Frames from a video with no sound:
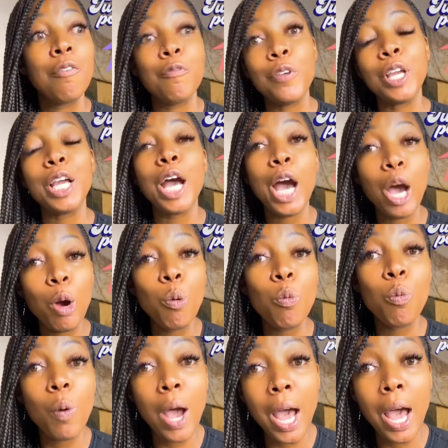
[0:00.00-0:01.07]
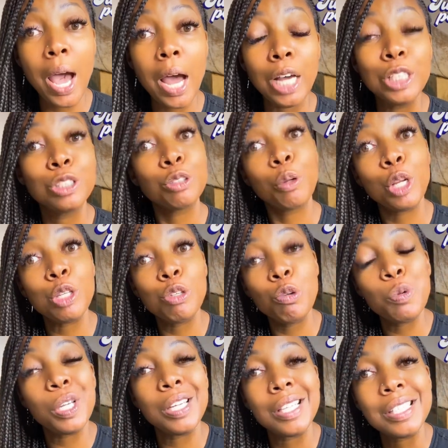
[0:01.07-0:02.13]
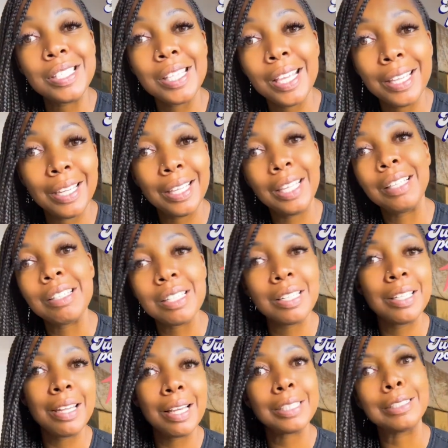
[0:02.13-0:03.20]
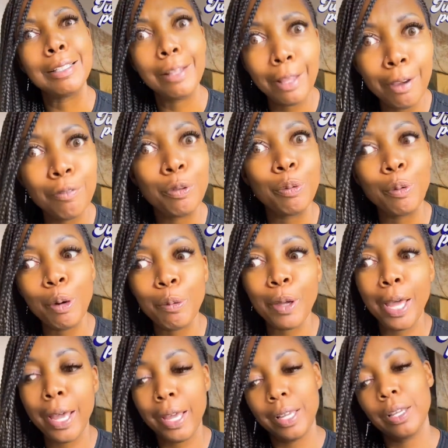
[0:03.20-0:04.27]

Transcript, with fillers: figure out why so that you can ascend and get to the next level okay